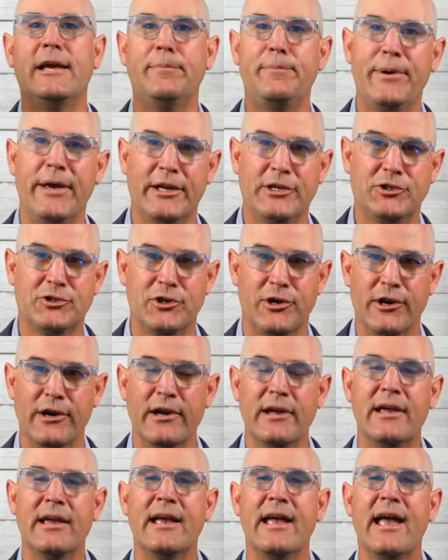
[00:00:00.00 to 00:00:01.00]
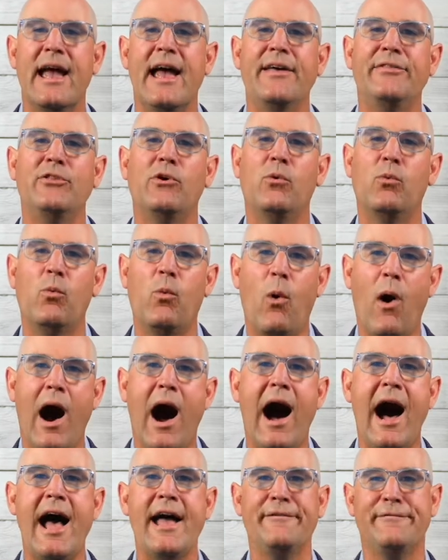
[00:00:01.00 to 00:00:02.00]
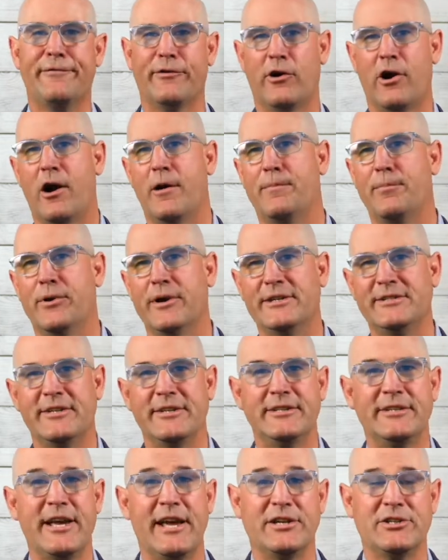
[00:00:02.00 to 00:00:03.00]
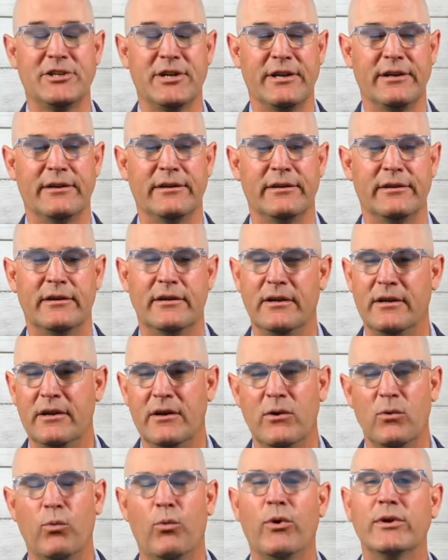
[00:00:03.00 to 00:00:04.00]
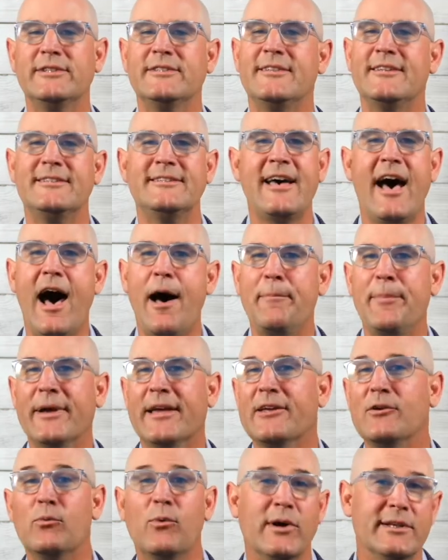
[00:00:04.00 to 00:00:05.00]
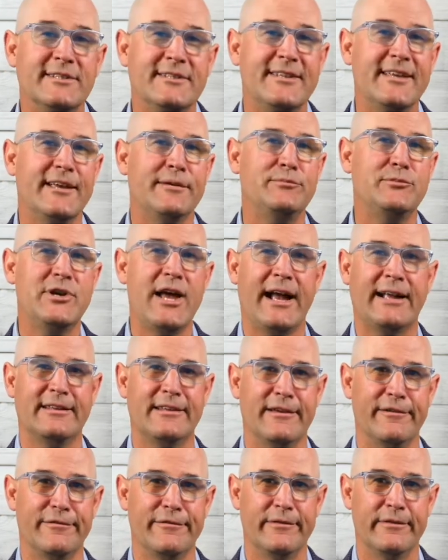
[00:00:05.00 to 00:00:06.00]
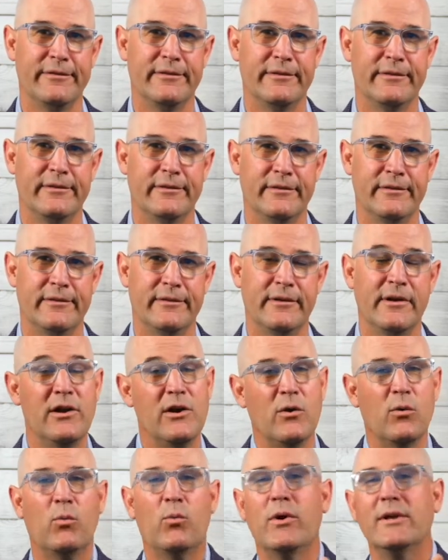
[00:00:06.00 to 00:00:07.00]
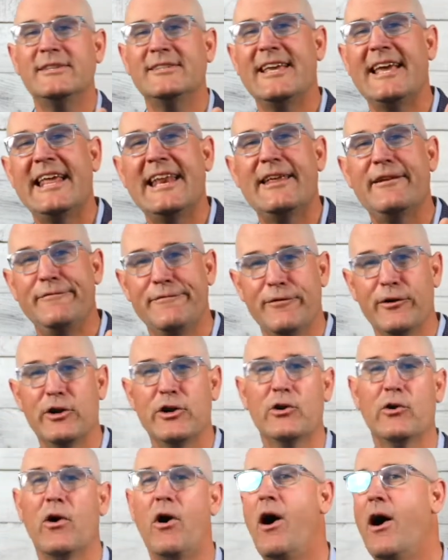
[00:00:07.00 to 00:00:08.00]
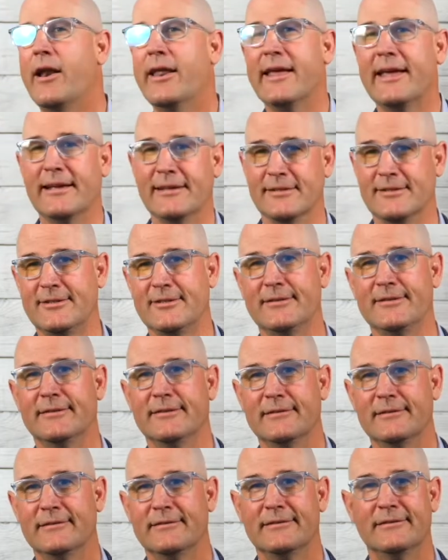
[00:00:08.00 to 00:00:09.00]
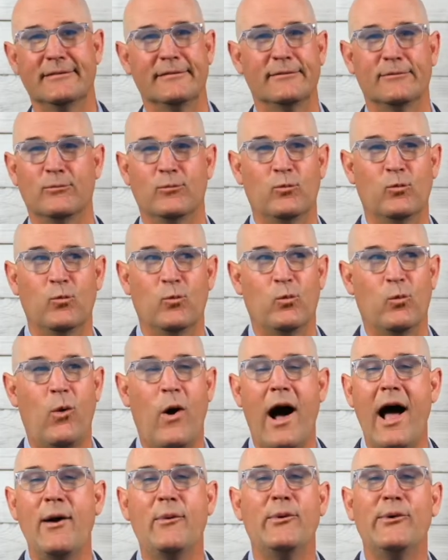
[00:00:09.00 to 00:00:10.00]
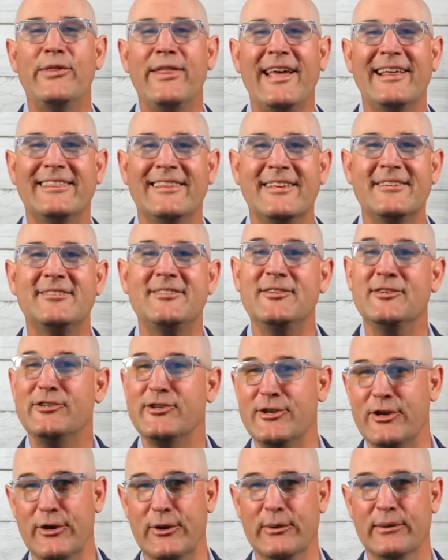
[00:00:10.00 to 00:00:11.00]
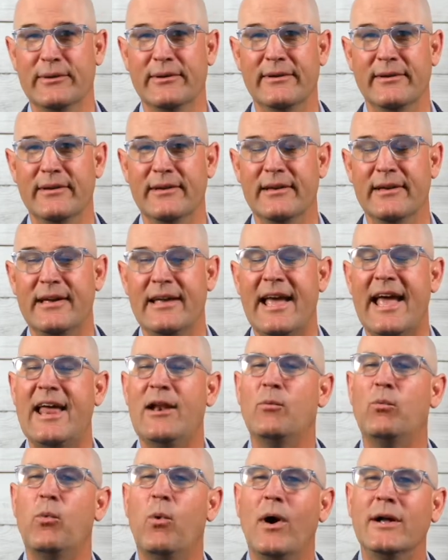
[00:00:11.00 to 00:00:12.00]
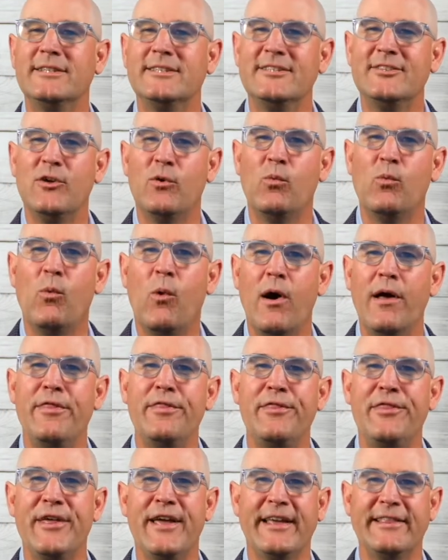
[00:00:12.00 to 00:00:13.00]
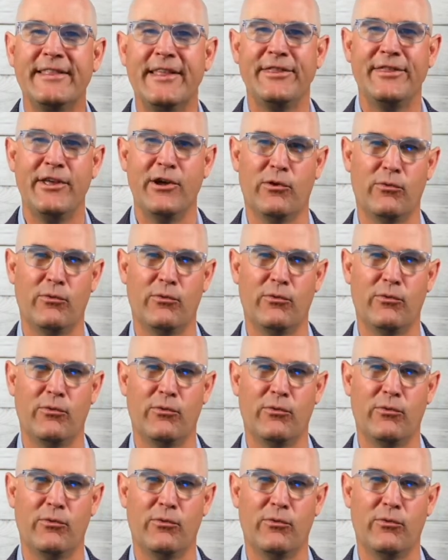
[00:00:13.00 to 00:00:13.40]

picture and the why for our presentation. What's the topic and what's the objective? What's in it for your audience? Why will they listen to you? And what's the one thing that they'll